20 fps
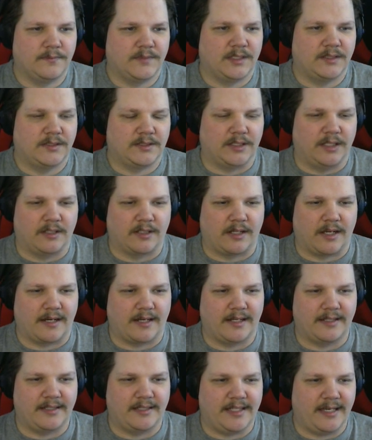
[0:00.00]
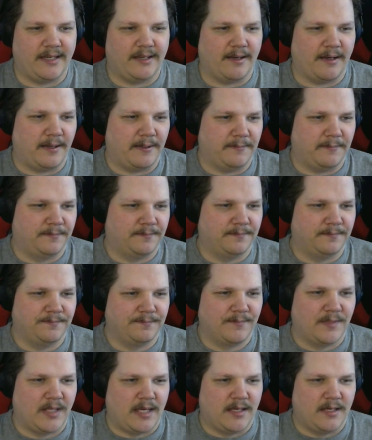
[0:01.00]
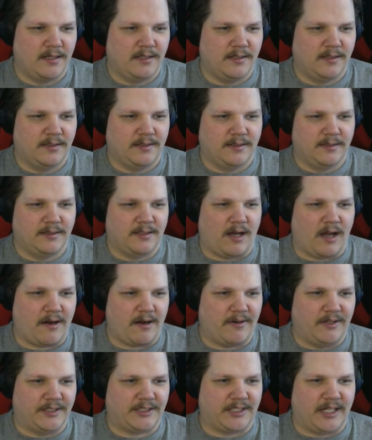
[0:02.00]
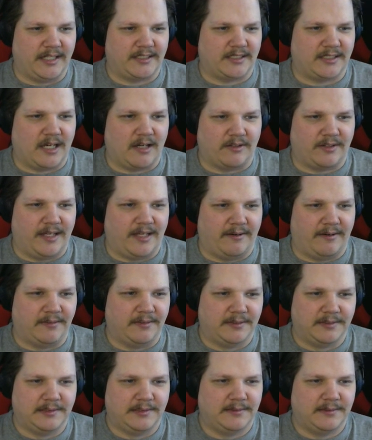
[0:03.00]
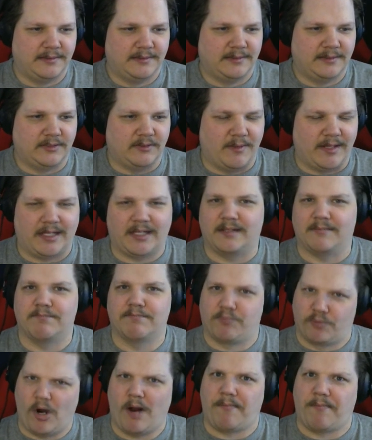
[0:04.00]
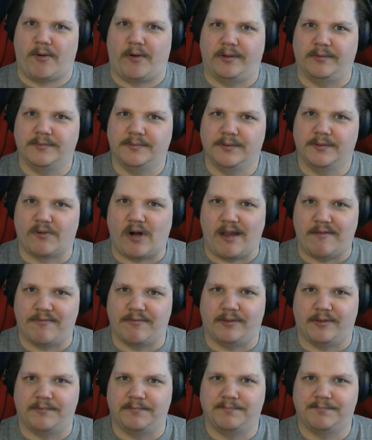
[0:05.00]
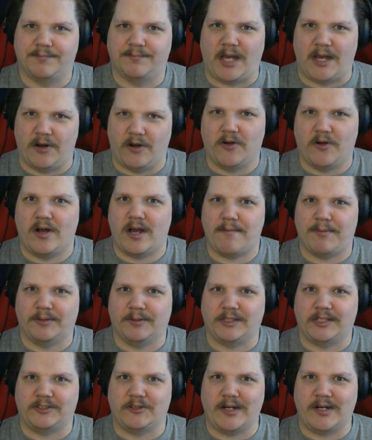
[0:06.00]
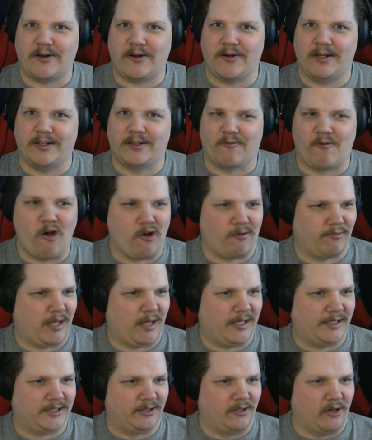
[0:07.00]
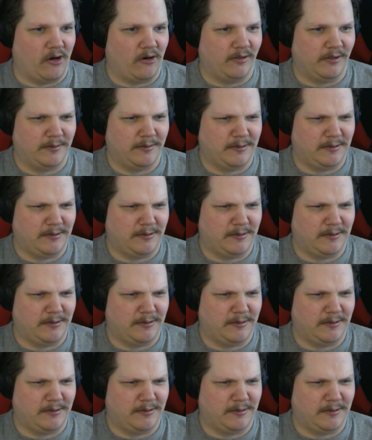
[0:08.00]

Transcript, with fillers: Still gotta get the uh, iris size out there to make it proper rifle. I know I put the trigger in the wrong place, though.